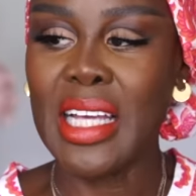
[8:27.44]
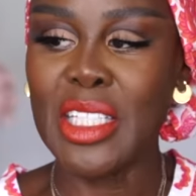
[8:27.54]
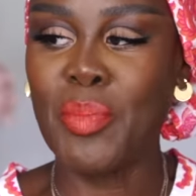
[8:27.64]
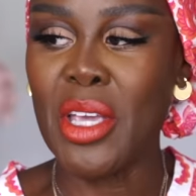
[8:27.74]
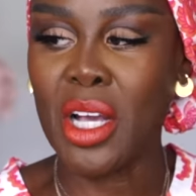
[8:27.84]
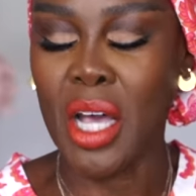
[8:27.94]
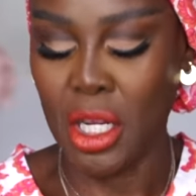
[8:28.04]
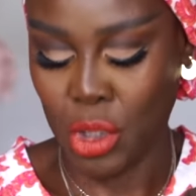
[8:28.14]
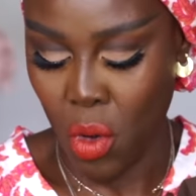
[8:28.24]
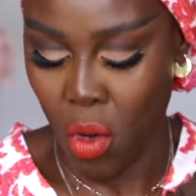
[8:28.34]
has been
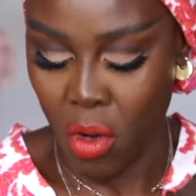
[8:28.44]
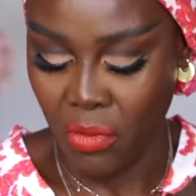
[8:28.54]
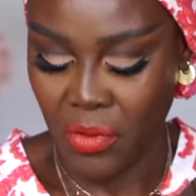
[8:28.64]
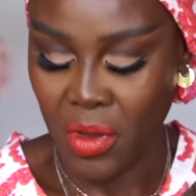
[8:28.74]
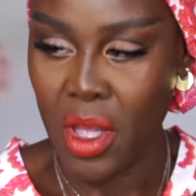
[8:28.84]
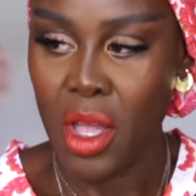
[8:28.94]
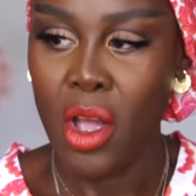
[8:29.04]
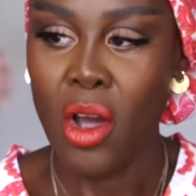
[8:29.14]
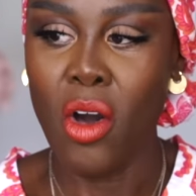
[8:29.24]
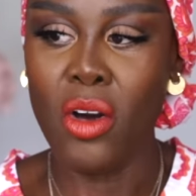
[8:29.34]
cut off
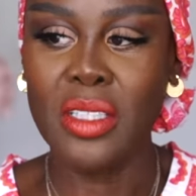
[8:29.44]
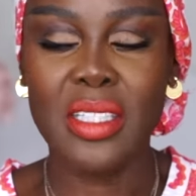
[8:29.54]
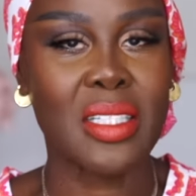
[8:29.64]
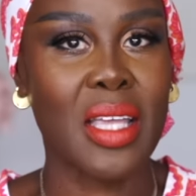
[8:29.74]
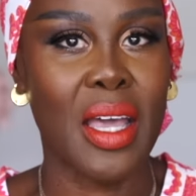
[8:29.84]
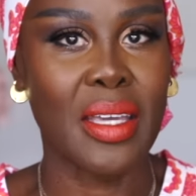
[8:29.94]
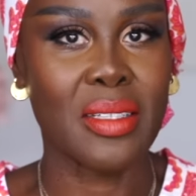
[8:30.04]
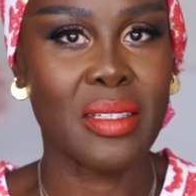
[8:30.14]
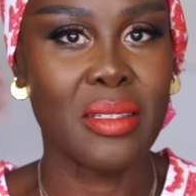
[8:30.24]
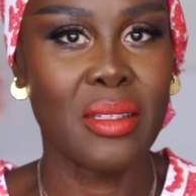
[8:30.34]
on the
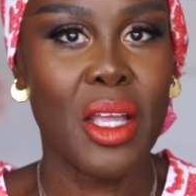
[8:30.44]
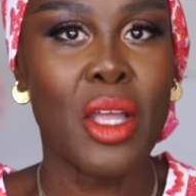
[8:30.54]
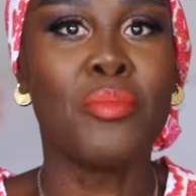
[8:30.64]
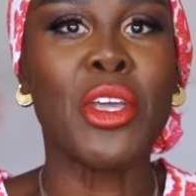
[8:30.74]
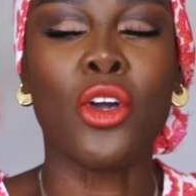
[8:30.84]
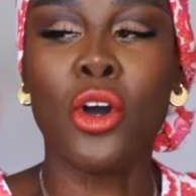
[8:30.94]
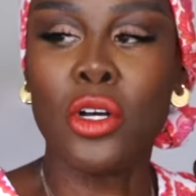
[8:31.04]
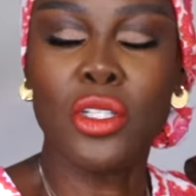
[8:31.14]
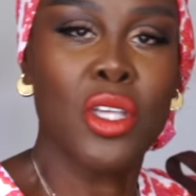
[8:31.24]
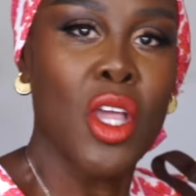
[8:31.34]
sides
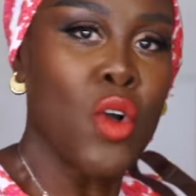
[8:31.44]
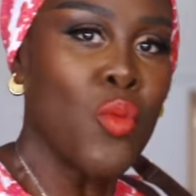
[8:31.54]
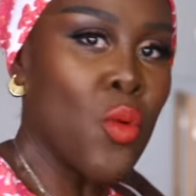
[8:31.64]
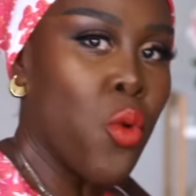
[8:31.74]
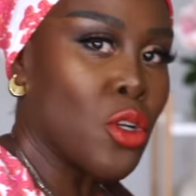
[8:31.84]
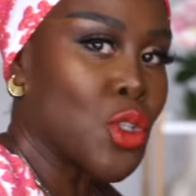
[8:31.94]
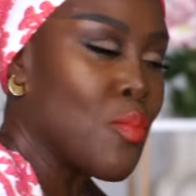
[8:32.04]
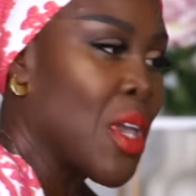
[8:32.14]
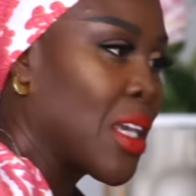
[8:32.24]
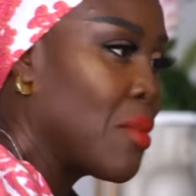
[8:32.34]
because we want
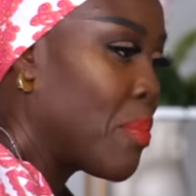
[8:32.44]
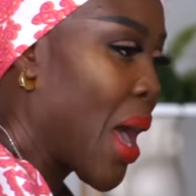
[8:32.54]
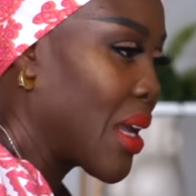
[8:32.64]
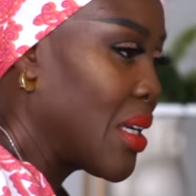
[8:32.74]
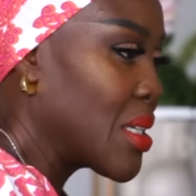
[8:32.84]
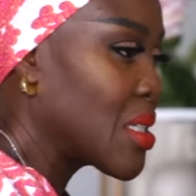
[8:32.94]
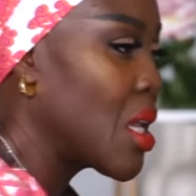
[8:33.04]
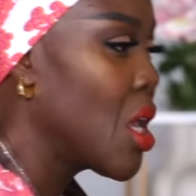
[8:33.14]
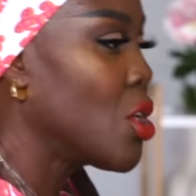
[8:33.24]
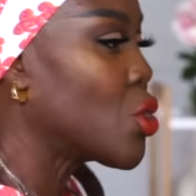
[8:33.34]
to make it
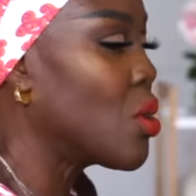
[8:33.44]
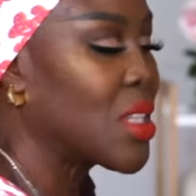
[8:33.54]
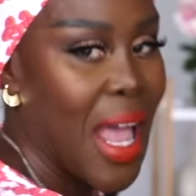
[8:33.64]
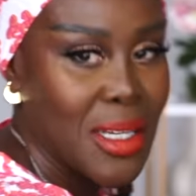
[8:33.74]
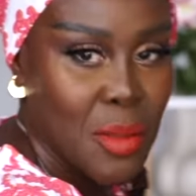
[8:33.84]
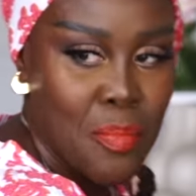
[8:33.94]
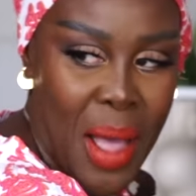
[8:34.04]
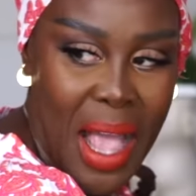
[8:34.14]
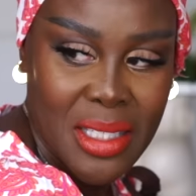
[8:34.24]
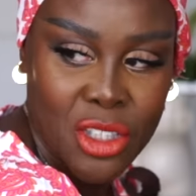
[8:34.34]
backless. So that
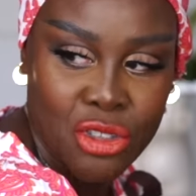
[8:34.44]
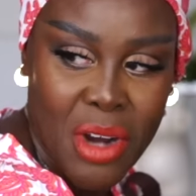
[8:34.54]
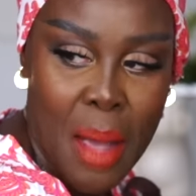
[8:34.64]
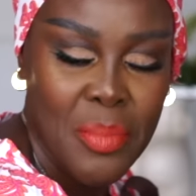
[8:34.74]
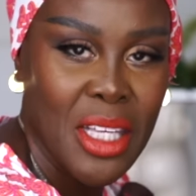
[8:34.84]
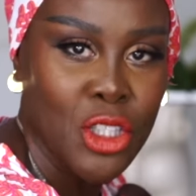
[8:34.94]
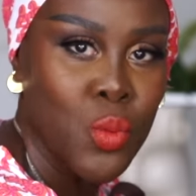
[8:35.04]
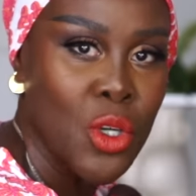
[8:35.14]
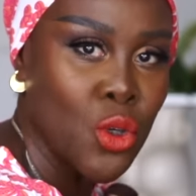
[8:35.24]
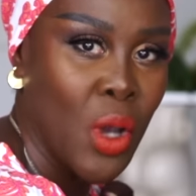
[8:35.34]
back strap
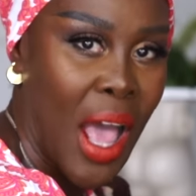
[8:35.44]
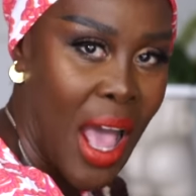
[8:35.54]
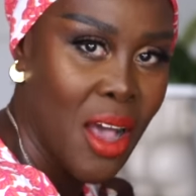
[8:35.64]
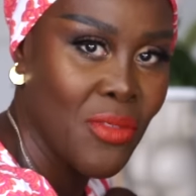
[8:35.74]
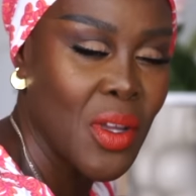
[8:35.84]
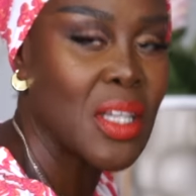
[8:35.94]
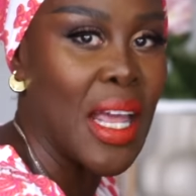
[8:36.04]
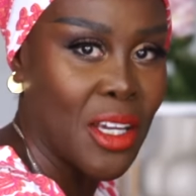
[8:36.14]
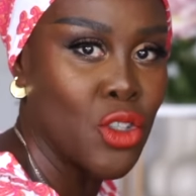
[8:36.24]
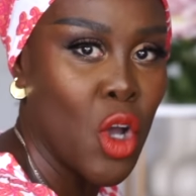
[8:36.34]
that we, you have,
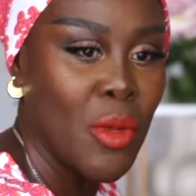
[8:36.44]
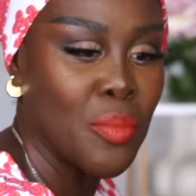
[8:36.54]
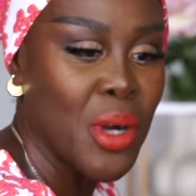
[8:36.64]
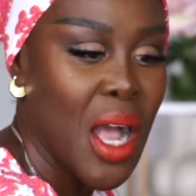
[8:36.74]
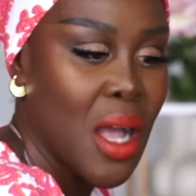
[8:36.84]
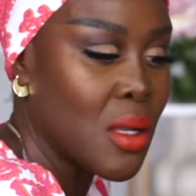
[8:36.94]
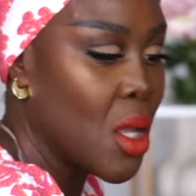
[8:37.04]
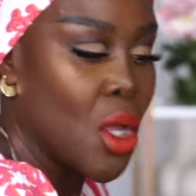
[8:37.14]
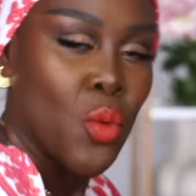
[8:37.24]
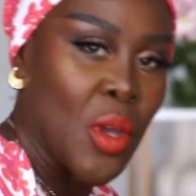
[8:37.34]
like a normal bra,
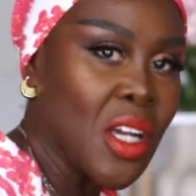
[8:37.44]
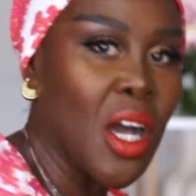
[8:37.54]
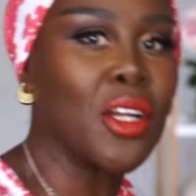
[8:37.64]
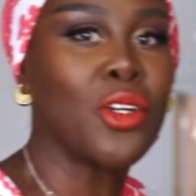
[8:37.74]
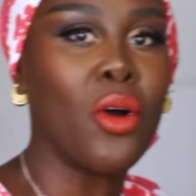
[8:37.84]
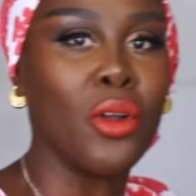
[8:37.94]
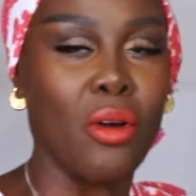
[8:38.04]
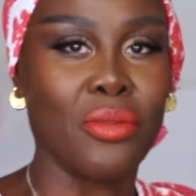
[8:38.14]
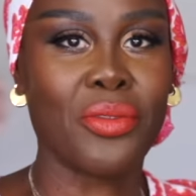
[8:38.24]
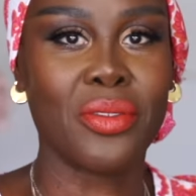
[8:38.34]
we cut it all
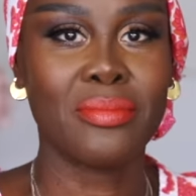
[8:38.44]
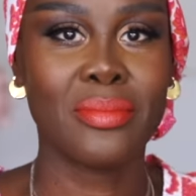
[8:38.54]
off.